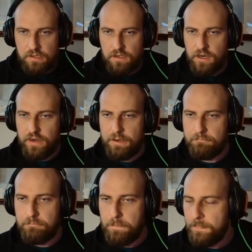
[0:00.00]
All right.
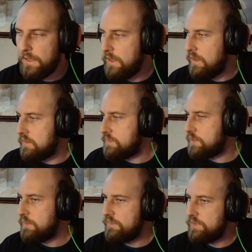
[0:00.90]
I'll
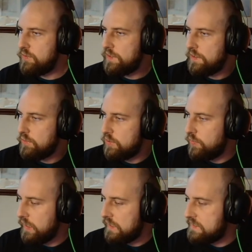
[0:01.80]
switch my view here real
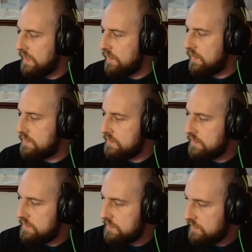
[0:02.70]
quick. Let's analyze
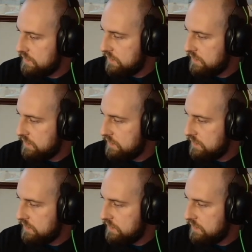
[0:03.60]
this.